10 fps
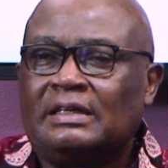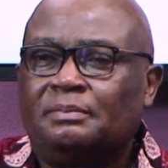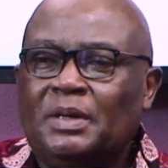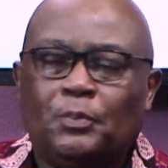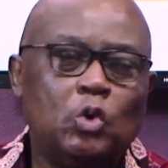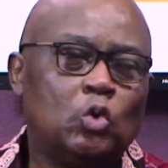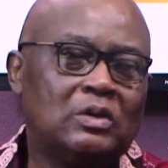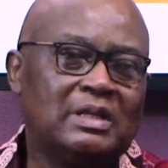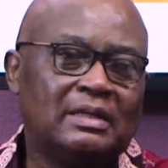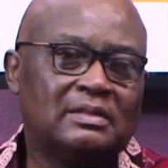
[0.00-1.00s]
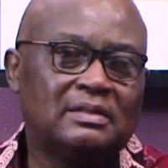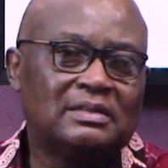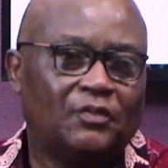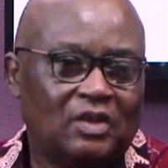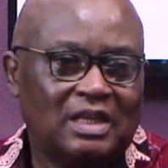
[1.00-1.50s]
people know that the
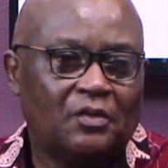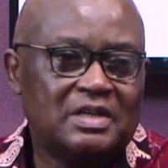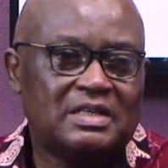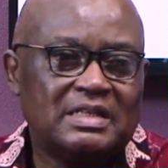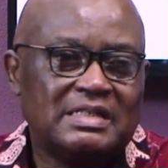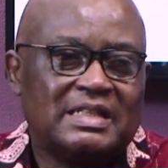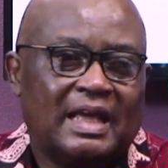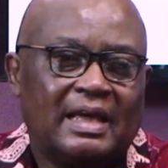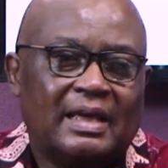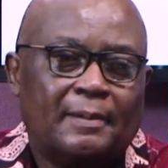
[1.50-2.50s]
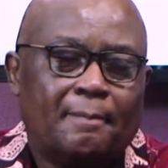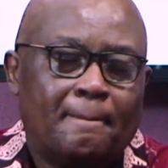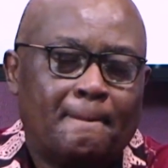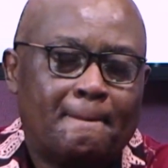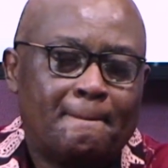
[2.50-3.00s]
Volta region is the
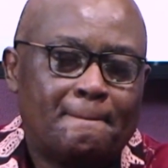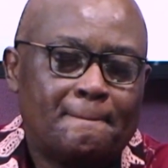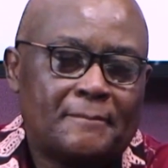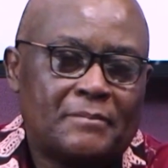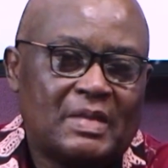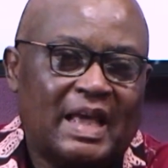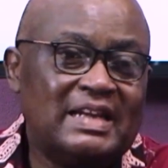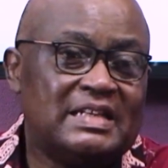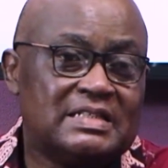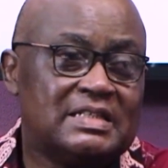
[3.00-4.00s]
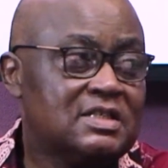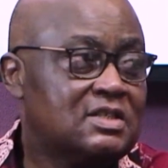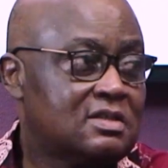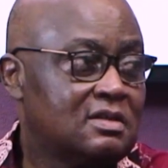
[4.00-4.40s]
NDC's